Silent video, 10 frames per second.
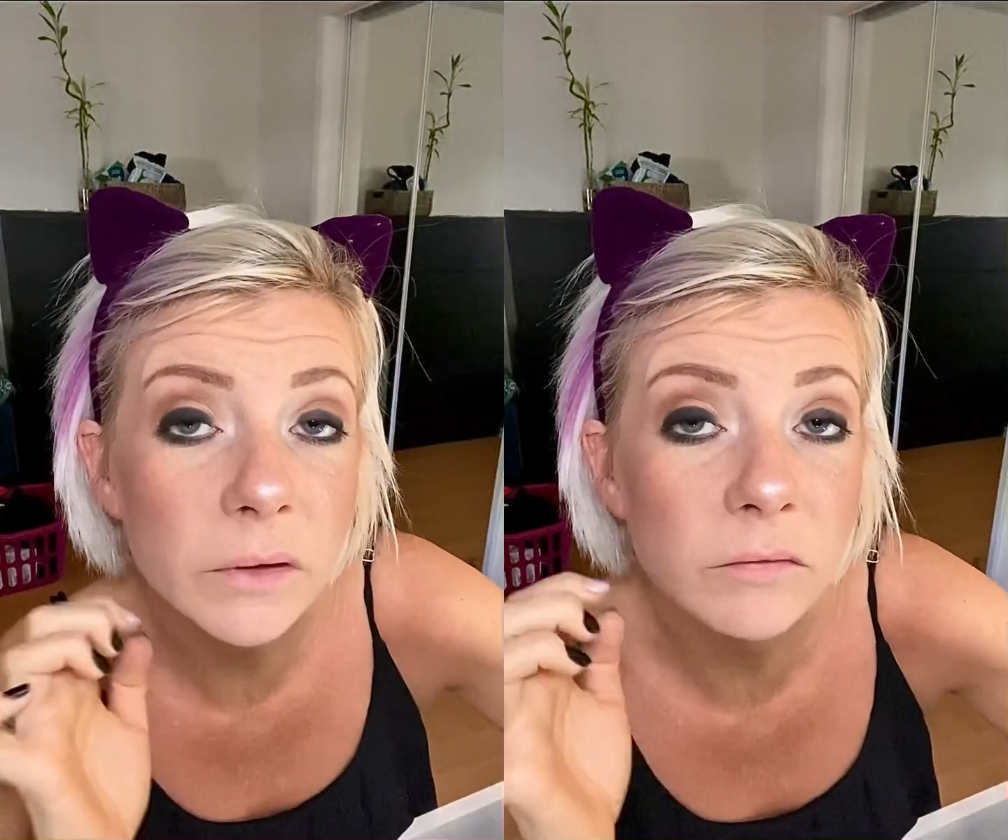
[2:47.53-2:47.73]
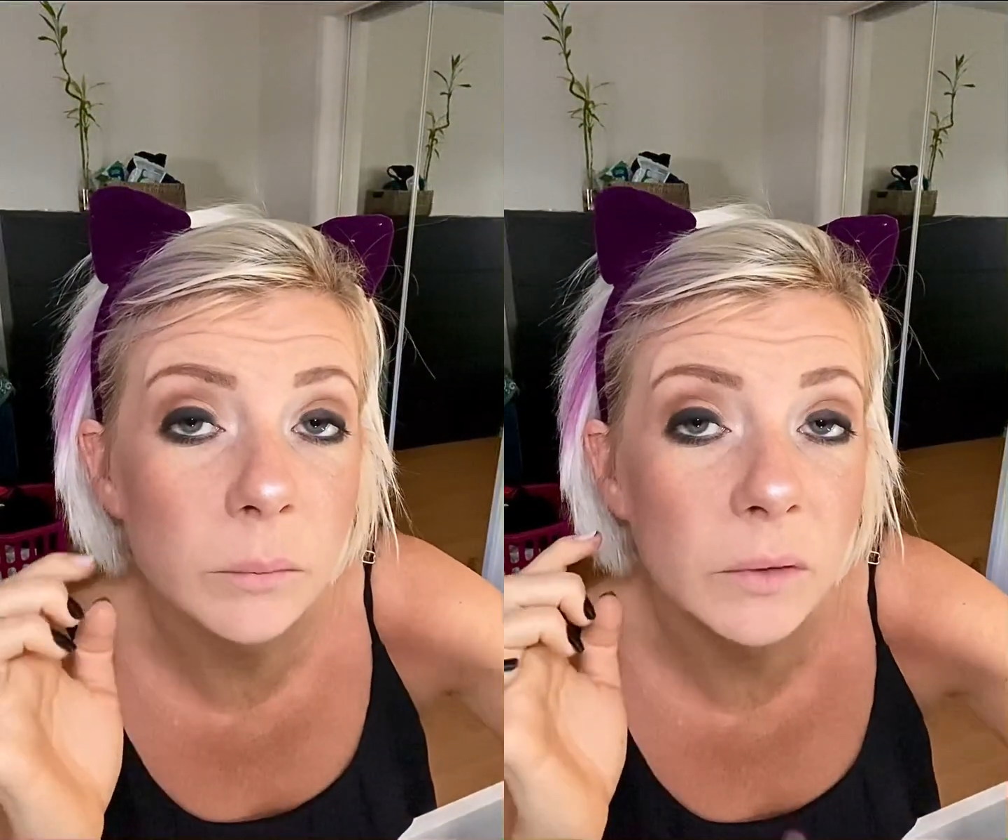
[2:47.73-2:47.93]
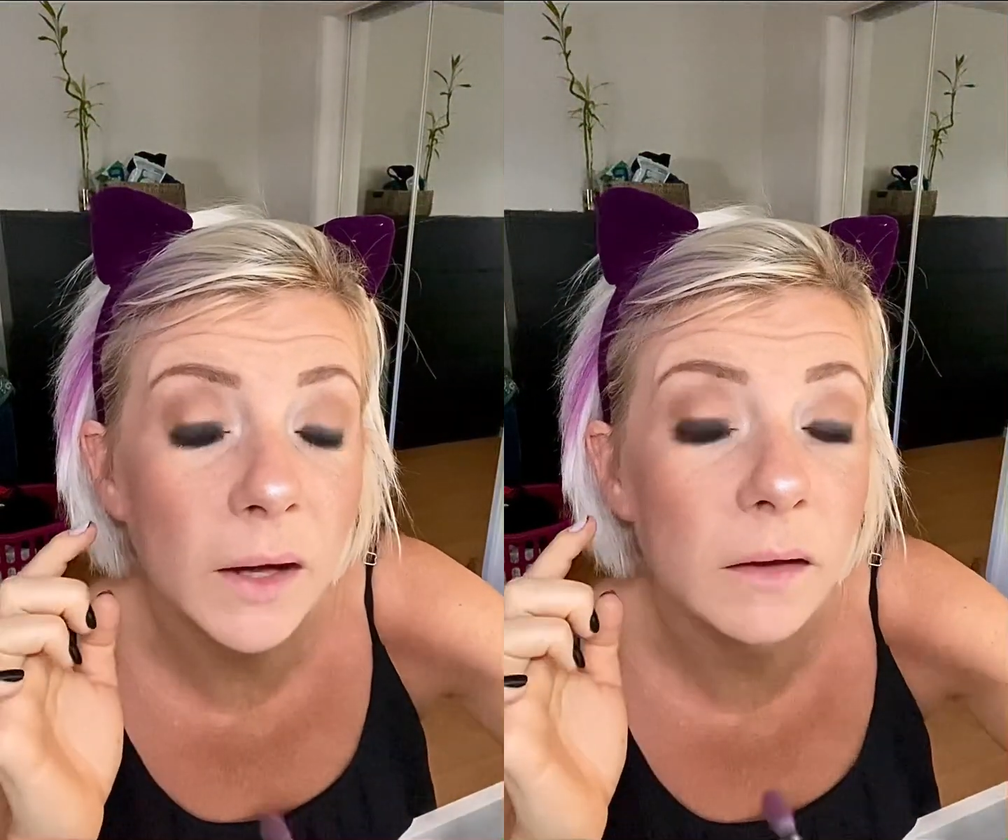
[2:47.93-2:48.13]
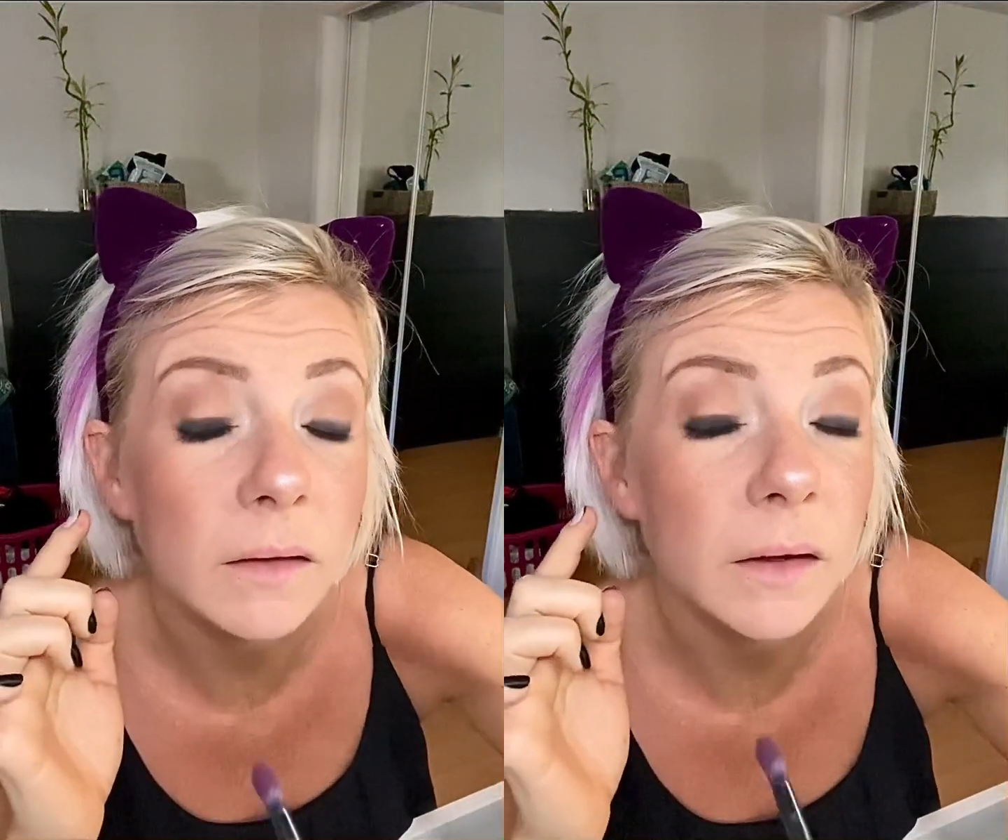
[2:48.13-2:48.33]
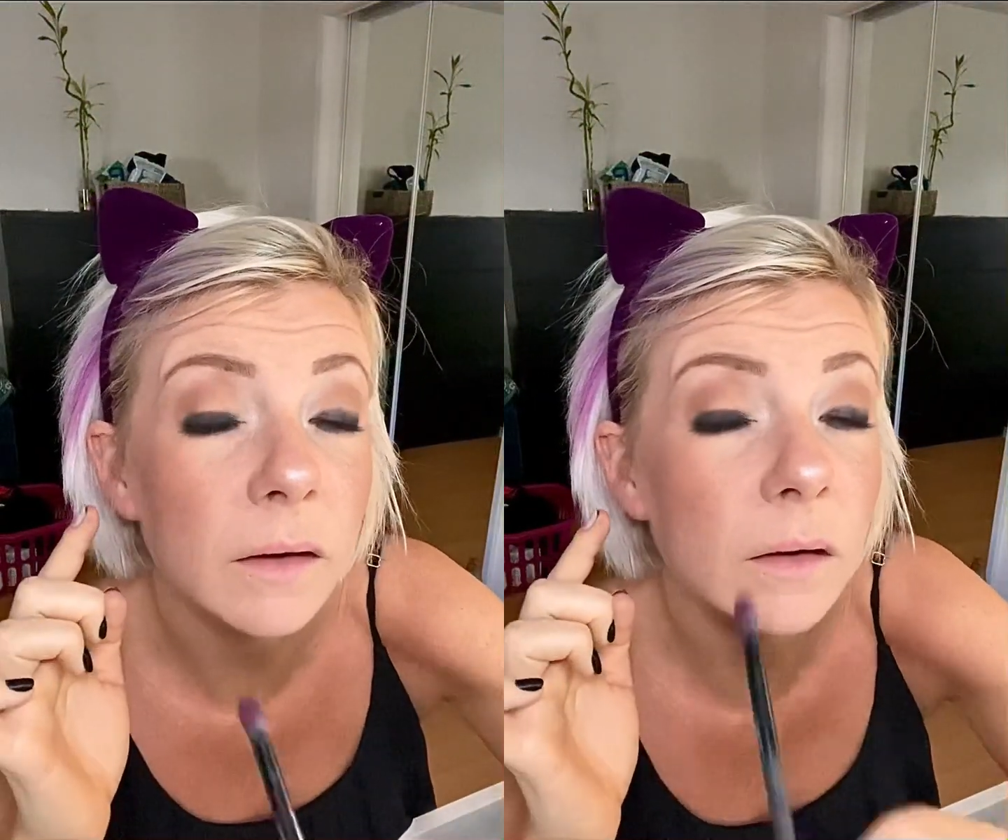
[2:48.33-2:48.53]
of a black
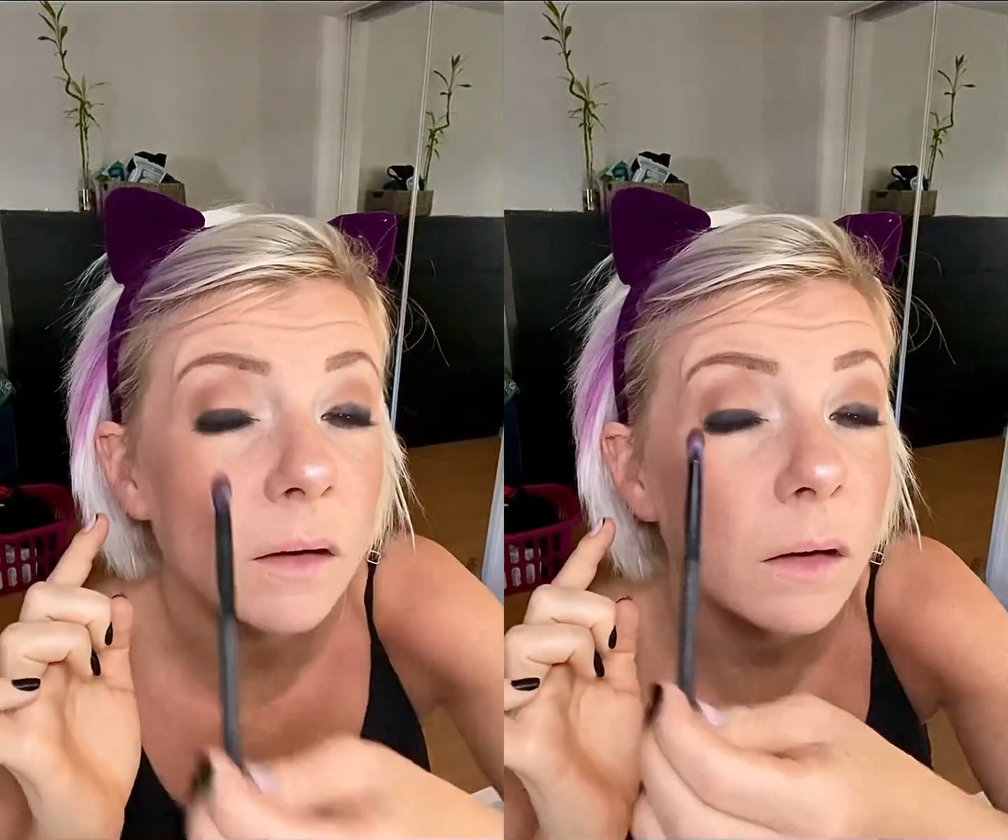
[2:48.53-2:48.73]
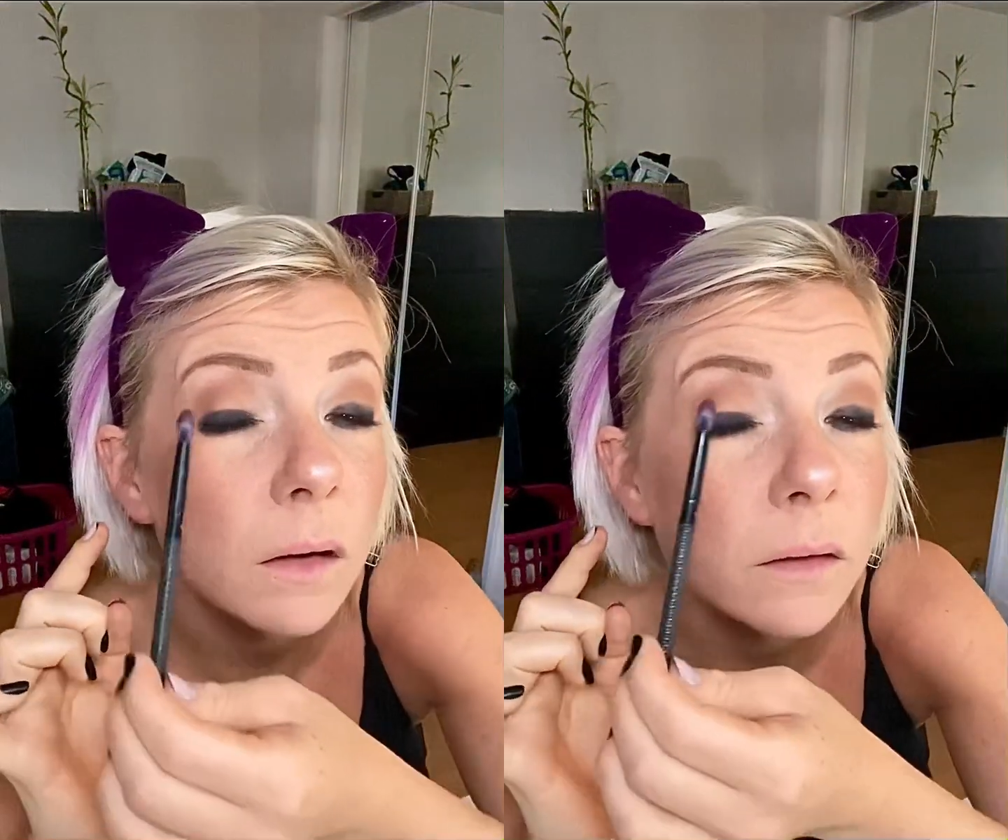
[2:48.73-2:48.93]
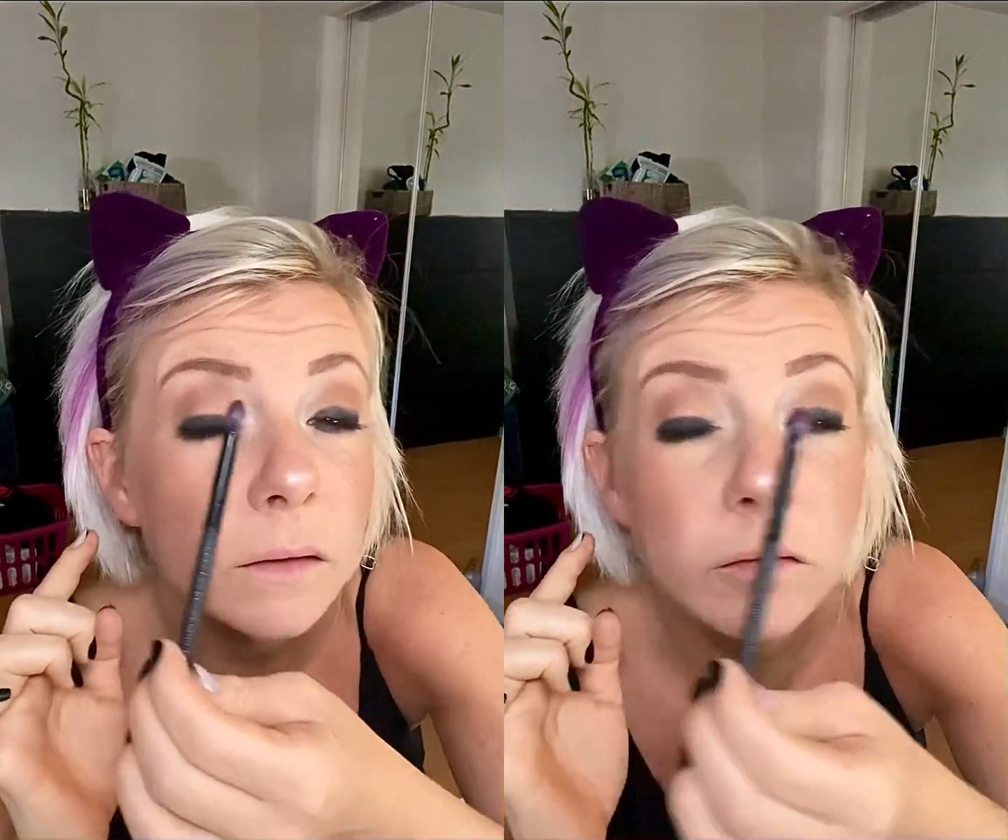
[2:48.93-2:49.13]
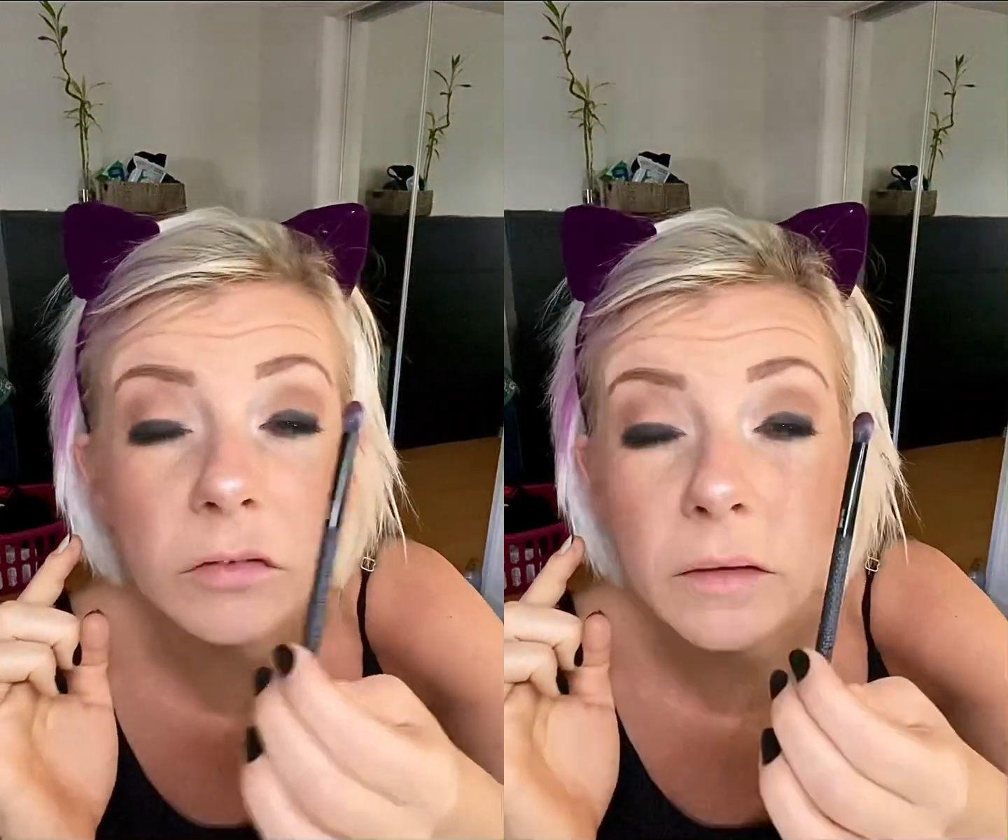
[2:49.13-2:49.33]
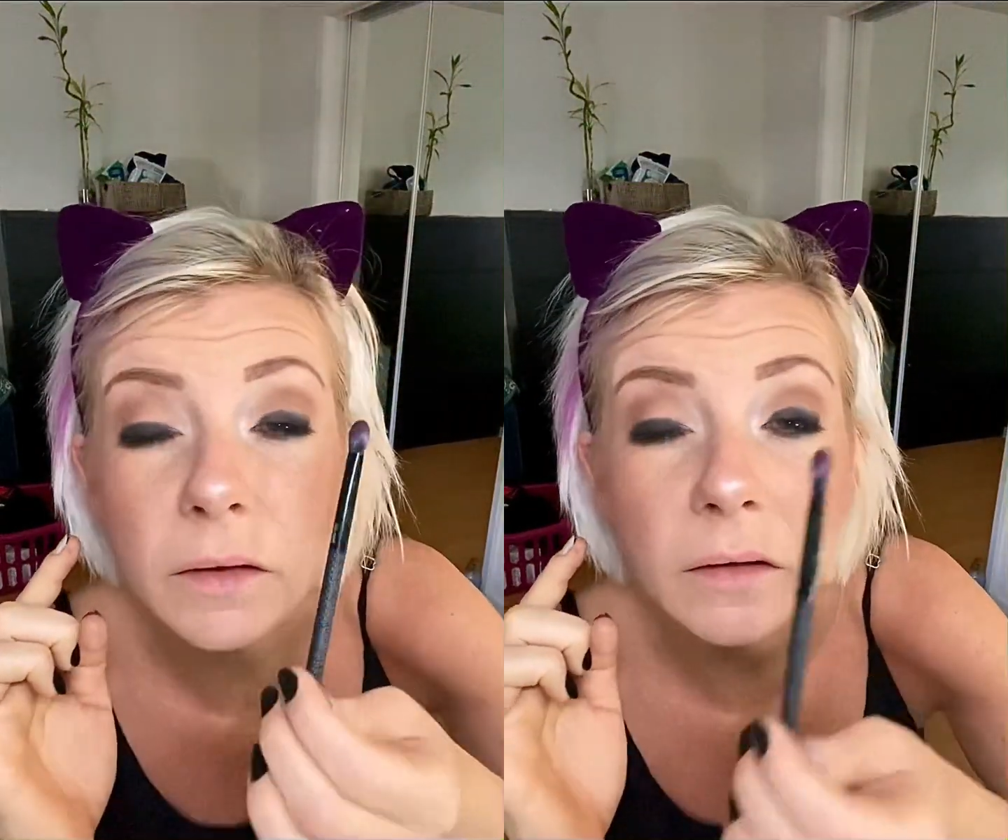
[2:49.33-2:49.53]
layer on each
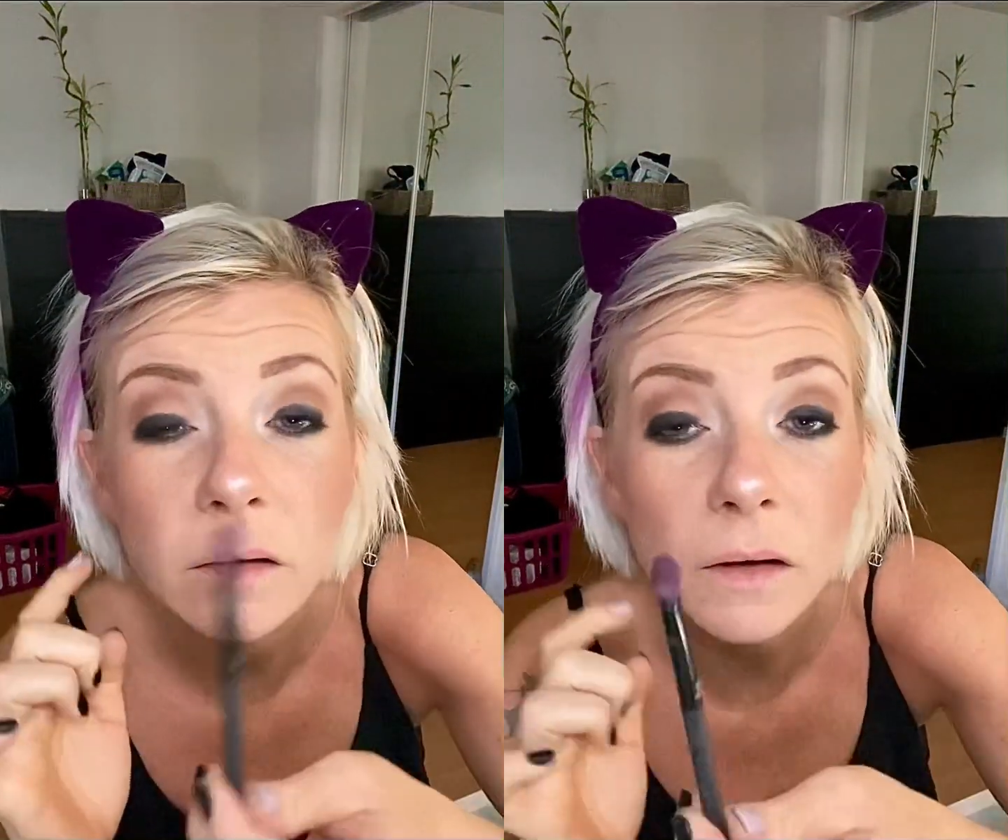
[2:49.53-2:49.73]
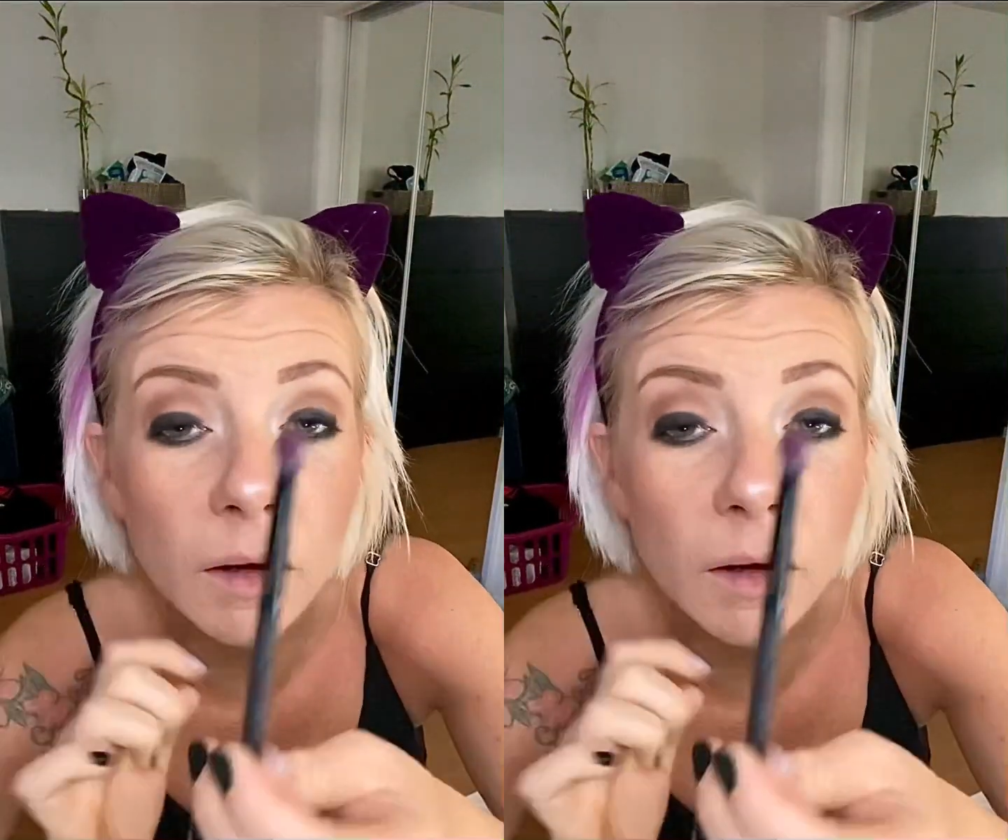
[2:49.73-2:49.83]
lid,